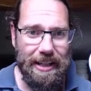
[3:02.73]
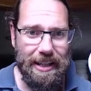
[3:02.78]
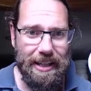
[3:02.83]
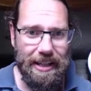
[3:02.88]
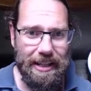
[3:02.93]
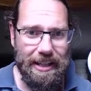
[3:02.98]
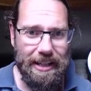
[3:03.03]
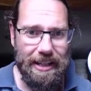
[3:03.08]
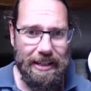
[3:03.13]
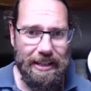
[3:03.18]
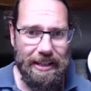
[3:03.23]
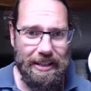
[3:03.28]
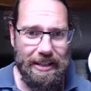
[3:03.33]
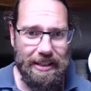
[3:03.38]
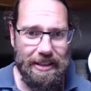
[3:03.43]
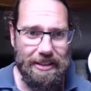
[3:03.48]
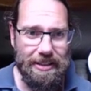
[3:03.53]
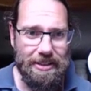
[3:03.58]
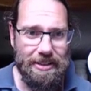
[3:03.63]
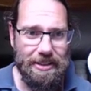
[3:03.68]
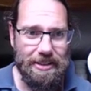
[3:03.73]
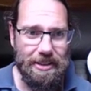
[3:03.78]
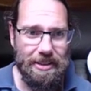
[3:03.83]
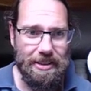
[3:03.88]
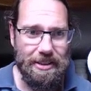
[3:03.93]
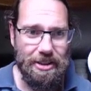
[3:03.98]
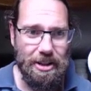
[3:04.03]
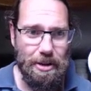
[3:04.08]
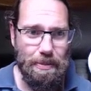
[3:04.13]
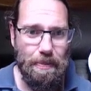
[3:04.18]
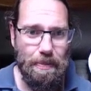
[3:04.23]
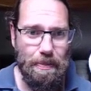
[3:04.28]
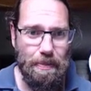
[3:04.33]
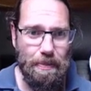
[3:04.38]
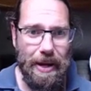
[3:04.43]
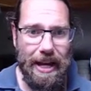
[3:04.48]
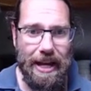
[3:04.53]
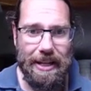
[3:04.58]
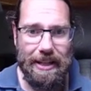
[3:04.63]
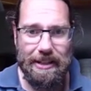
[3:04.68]
and let's go
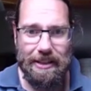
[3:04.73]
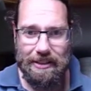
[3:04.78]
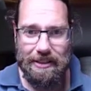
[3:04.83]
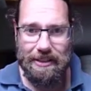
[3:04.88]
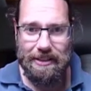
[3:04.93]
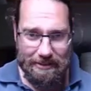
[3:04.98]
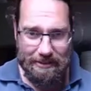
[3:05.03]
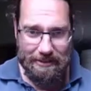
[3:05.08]
back